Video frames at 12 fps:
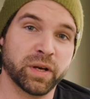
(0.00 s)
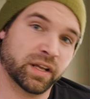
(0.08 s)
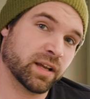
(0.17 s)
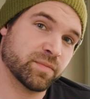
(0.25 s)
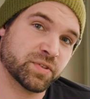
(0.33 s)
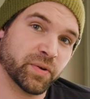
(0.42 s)
when it
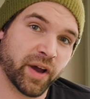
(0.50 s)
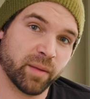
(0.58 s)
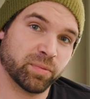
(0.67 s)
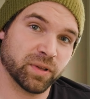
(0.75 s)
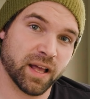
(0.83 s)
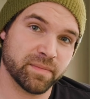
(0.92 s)
comes to
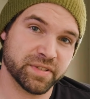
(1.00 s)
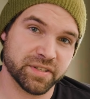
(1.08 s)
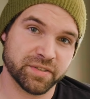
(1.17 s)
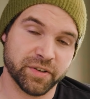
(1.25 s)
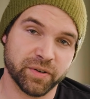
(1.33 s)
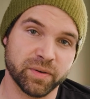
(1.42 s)
hyperlapses
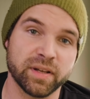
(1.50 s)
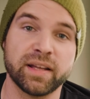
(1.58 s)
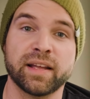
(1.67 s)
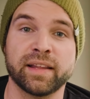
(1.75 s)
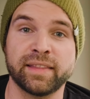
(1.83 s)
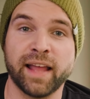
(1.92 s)
though.
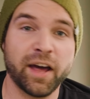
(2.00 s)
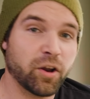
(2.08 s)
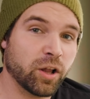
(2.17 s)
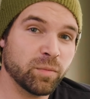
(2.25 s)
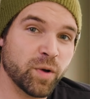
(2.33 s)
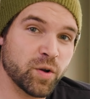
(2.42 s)
Not
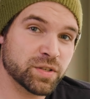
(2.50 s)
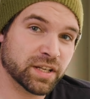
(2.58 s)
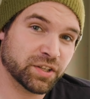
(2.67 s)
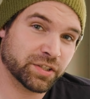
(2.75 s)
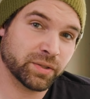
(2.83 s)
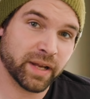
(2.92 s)
all modes
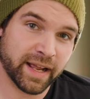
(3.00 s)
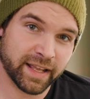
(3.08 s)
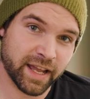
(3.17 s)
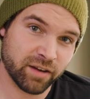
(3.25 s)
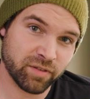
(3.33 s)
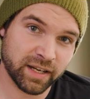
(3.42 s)
can shoot eight
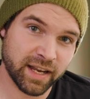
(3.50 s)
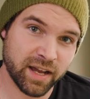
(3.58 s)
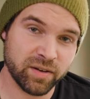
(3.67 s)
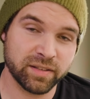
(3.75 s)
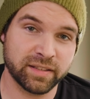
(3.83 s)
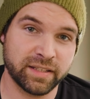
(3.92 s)
K right
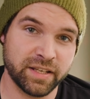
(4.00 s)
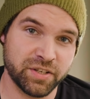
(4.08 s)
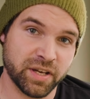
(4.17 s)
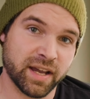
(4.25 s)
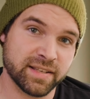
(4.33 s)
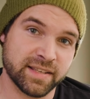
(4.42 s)
now. D
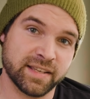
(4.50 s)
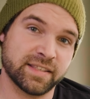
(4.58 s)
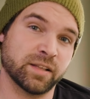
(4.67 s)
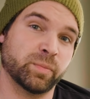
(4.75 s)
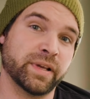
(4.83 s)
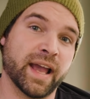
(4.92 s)
J I
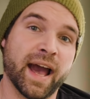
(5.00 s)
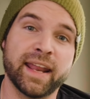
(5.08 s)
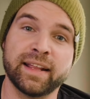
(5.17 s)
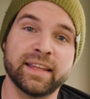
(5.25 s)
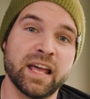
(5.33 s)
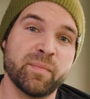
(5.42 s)
says they'll be
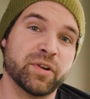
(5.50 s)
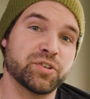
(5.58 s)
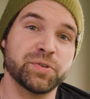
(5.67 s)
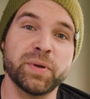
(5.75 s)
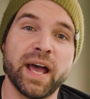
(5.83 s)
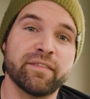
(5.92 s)
adding them and
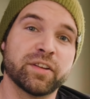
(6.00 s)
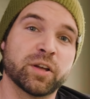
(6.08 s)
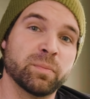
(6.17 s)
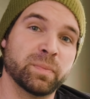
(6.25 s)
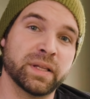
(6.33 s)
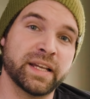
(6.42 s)
should have it
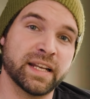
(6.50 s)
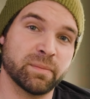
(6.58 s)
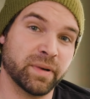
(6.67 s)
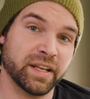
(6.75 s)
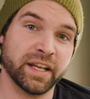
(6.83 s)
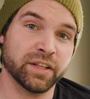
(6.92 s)

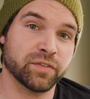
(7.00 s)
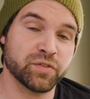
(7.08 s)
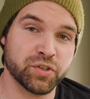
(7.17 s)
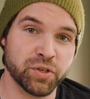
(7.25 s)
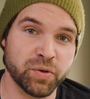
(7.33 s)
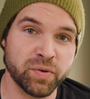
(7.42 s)
completed by the end
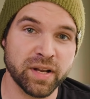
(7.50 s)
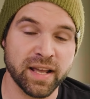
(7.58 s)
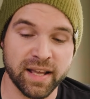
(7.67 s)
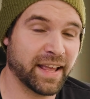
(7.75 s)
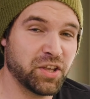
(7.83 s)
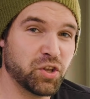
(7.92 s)
of June.
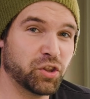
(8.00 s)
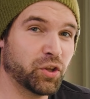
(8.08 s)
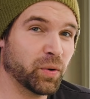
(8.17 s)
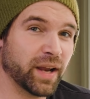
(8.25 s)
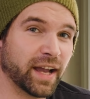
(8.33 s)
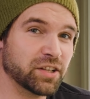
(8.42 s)
You
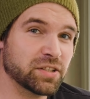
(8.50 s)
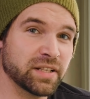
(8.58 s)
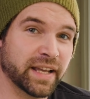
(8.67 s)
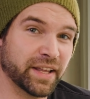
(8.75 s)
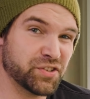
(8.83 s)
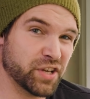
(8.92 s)
don't
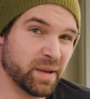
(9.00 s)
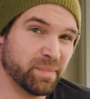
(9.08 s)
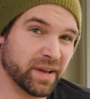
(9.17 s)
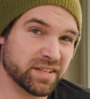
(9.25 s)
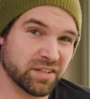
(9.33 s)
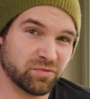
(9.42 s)
actually get
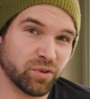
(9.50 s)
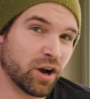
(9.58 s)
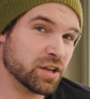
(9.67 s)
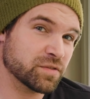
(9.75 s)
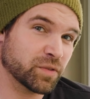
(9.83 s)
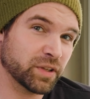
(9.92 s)
JPEGs and
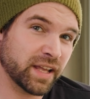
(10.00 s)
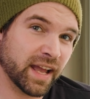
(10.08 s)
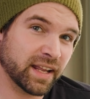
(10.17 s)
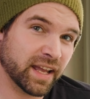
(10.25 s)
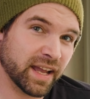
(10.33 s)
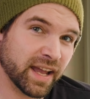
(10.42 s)
RAWs for the
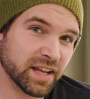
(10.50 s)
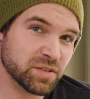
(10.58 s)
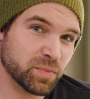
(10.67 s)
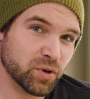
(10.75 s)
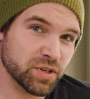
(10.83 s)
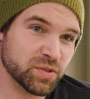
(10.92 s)
eight K
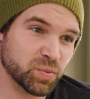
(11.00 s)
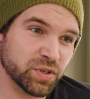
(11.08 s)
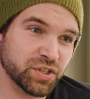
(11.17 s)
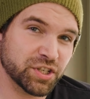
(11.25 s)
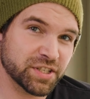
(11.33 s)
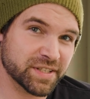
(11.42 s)
exports,
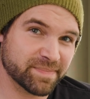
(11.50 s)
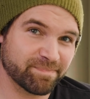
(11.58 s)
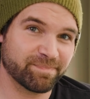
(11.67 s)
which is